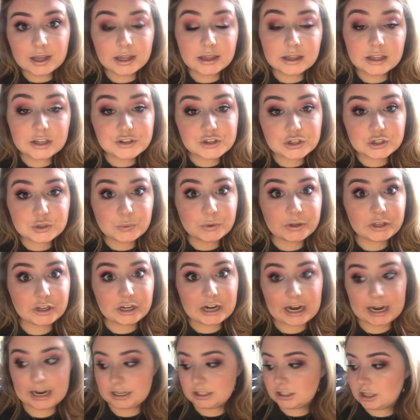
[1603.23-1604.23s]
This looks really
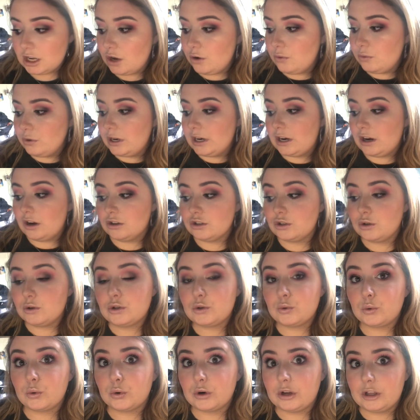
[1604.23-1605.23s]
good on its own. It also
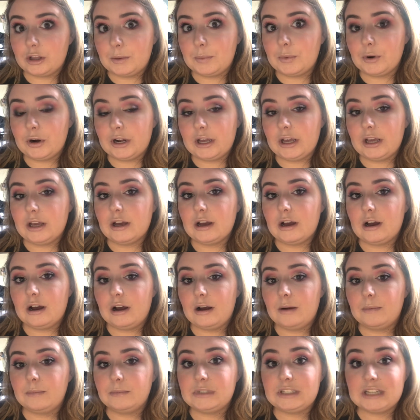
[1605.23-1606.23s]
is really pretty
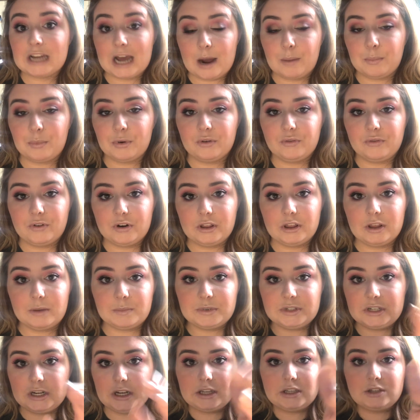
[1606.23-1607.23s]
topper for
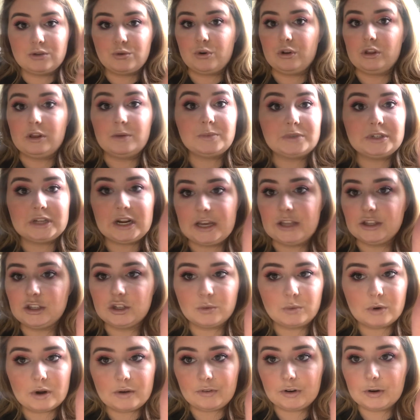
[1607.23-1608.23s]
lipsticks or lip stains
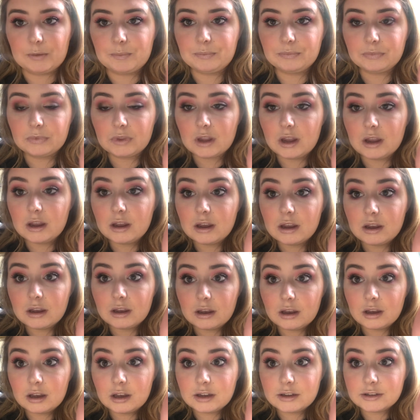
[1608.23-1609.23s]
or whatever.
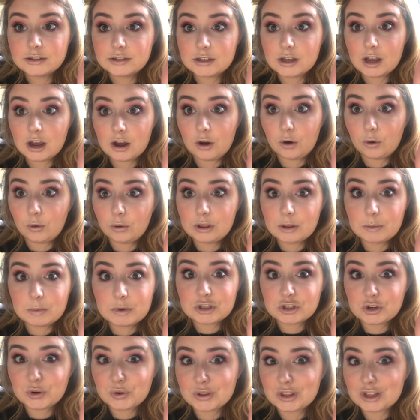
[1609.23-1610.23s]
So let me
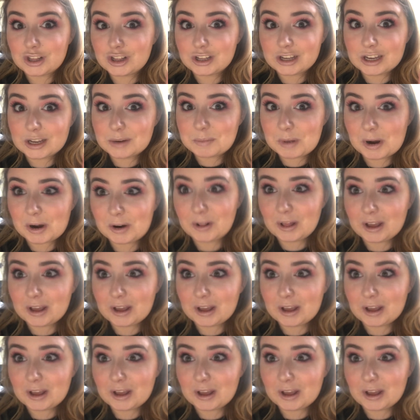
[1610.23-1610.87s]
show you the look in better